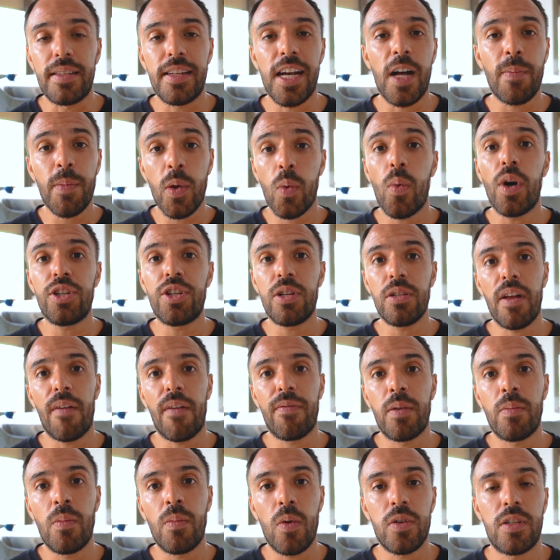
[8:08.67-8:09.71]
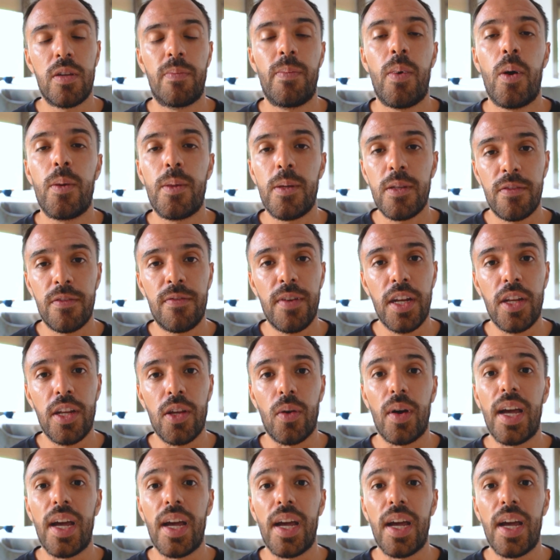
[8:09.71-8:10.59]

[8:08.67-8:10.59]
Tell me what you love the most about this video.